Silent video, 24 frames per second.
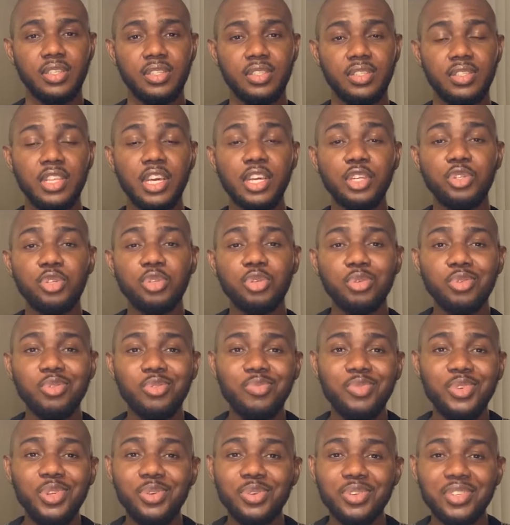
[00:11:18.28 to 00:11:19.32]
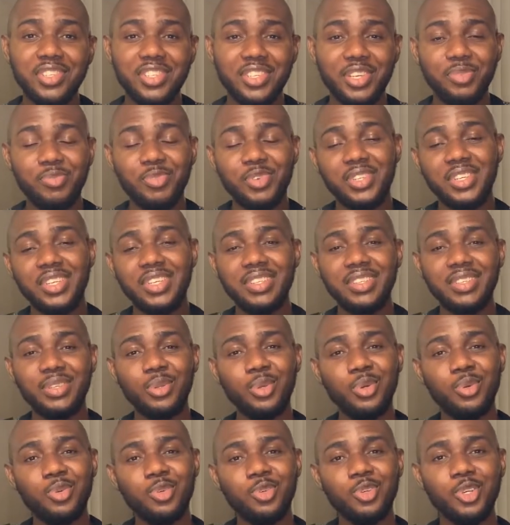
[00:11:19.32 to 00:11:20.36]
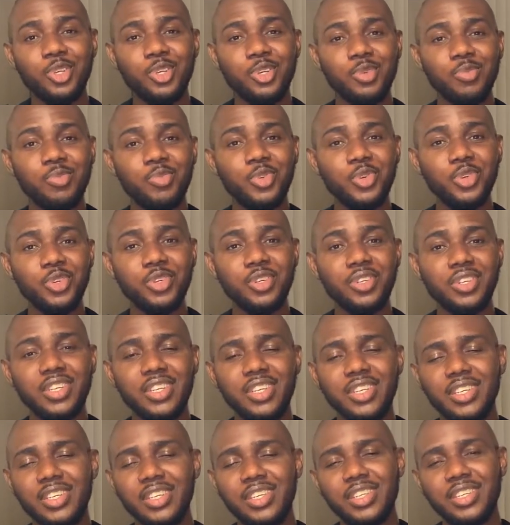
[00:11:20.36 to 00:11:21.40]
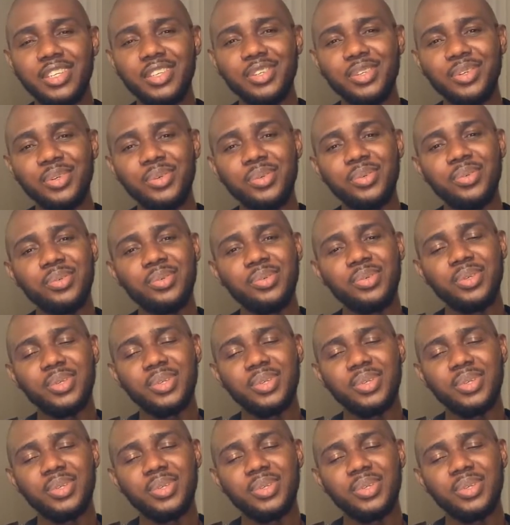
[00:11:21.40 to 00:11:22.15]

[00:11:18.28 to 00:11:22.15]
There should be no shame in it, But, you know,